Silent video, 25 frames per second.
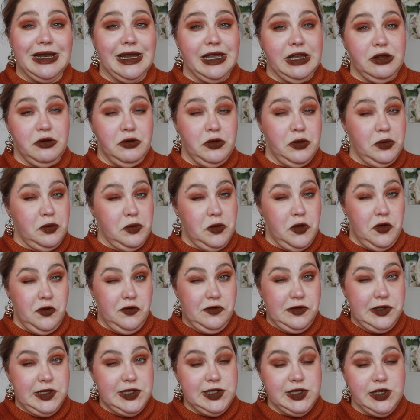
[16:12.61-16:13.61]
like
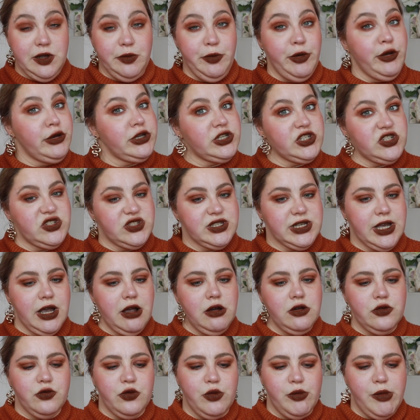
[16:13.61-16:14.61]
removed the stopper and just
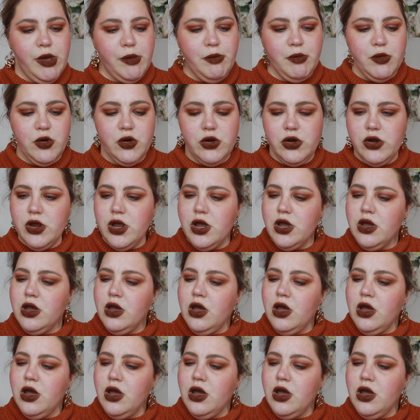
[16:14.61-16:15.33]
can't remember.